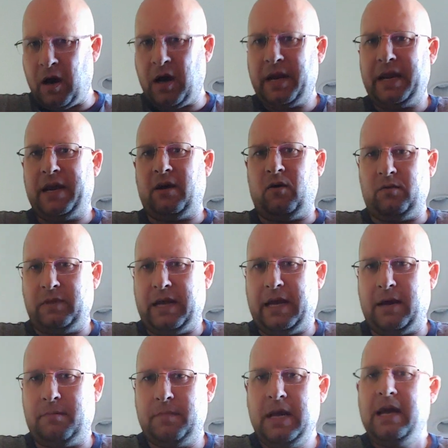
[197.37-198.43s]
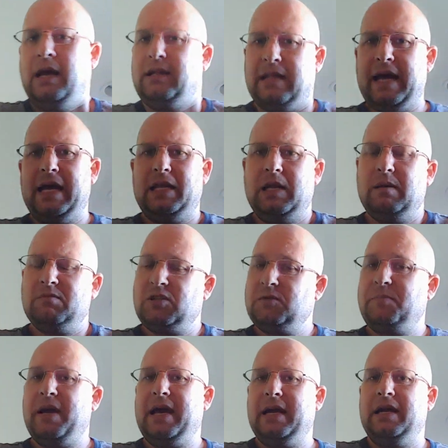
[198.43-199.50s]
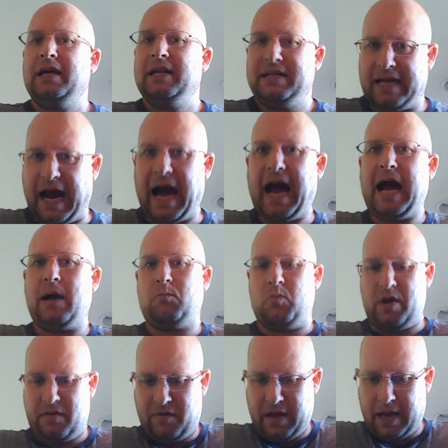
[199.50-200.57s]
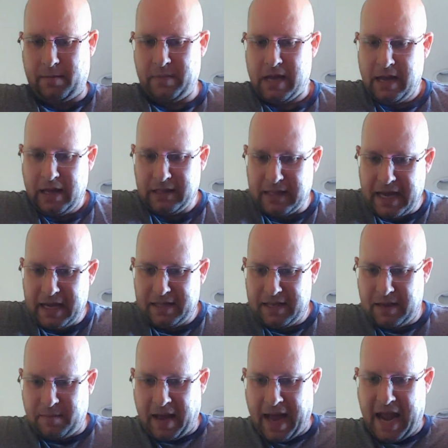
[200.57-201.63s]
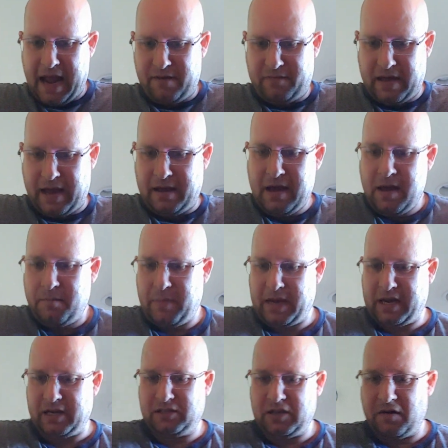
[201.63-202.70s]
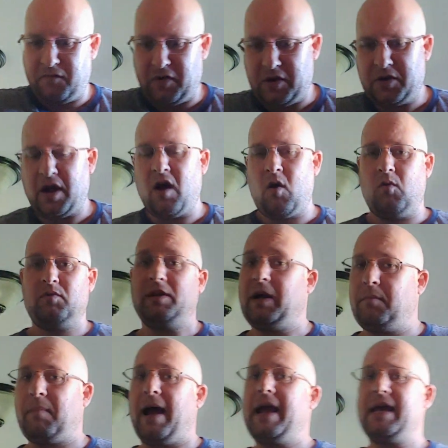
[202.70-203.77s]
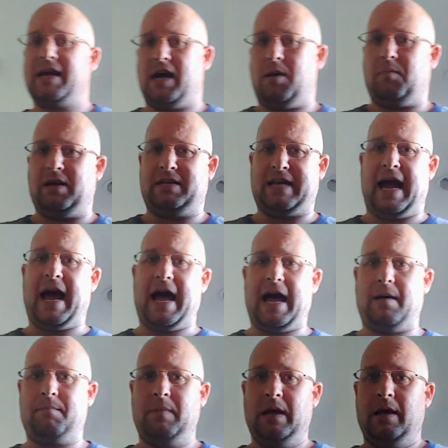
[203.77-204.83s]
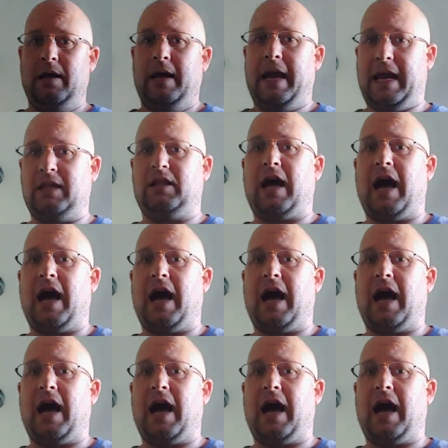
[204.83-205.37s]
money on them. Let them spend time with them. Let them have that. Because if you don't, there may come a time in